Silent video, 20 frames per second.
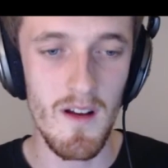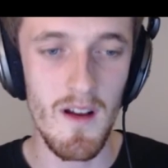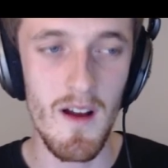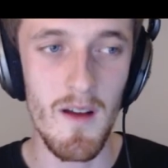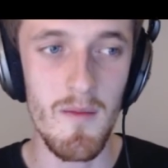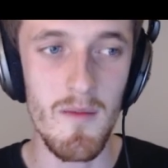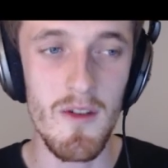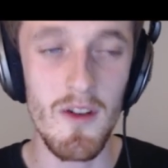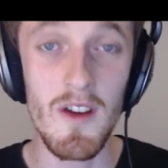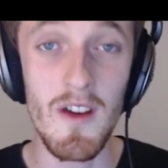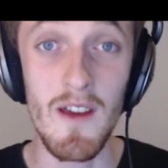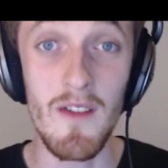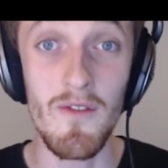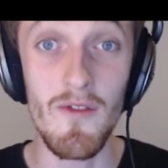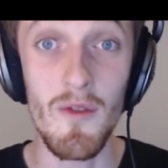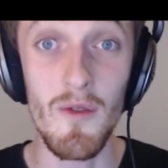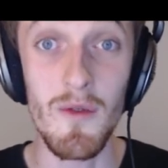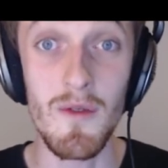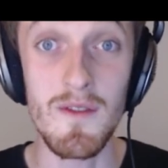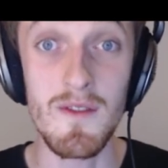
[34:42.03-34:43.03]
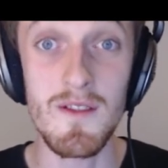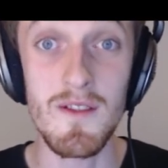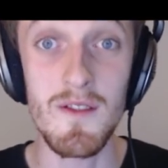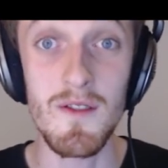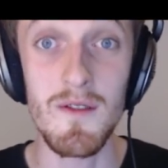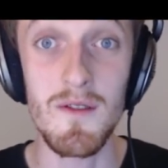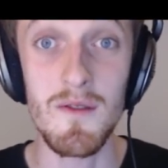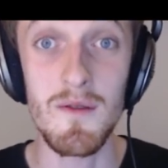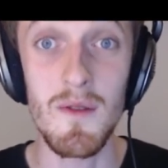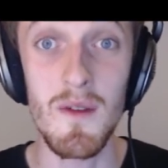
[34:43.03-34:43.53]
I'm looking forward
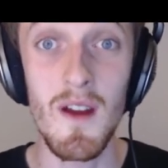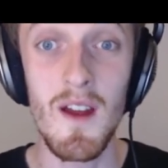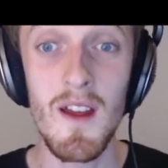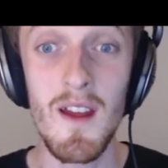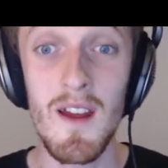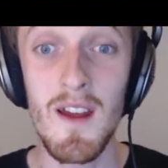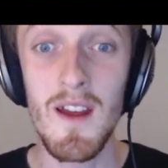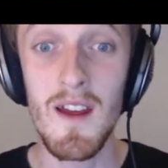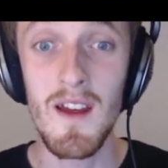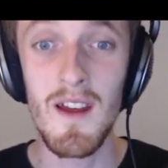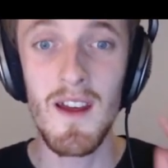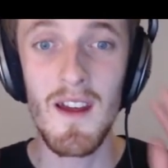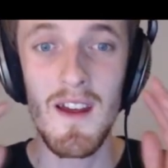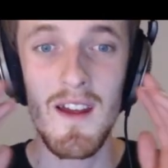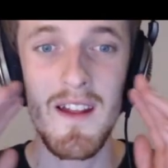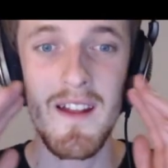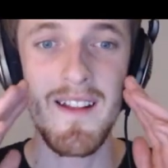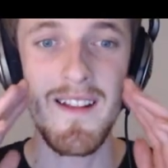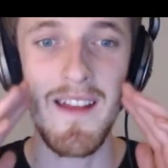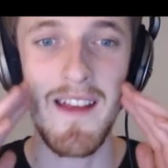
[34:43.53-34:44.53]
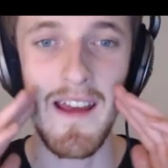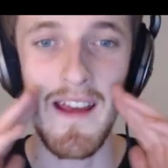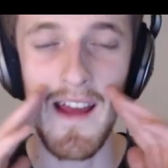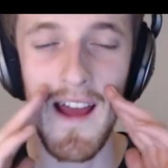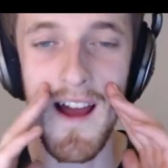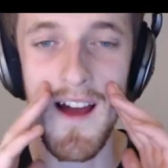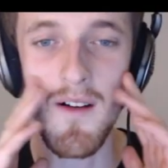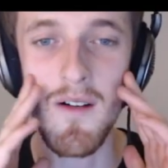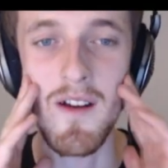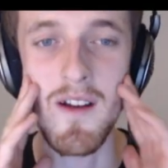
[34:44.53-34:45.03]
to seeing
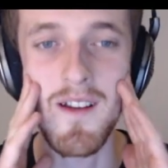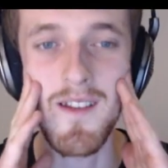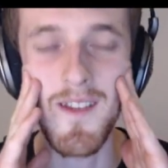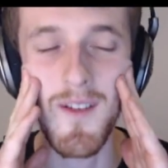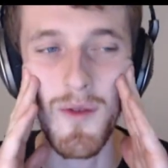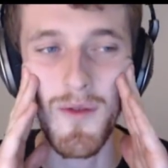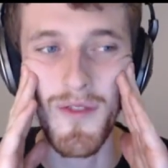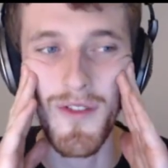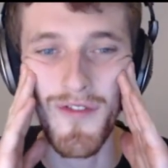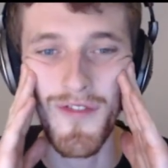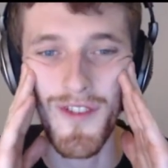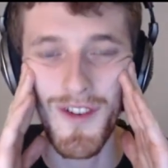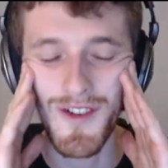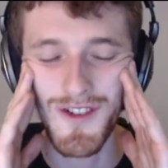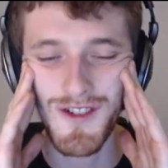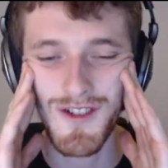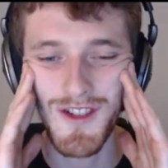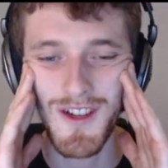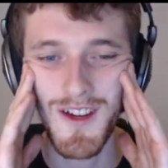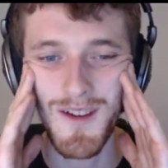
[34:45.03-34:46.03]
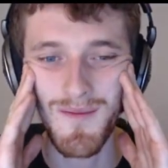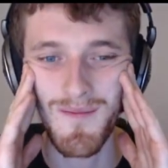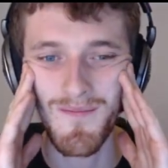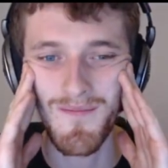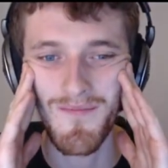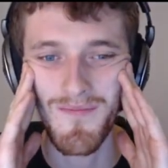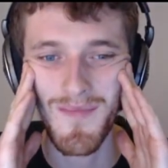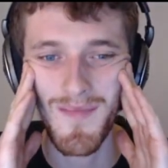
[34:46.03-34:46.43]
how I'm going to deal with the first gym,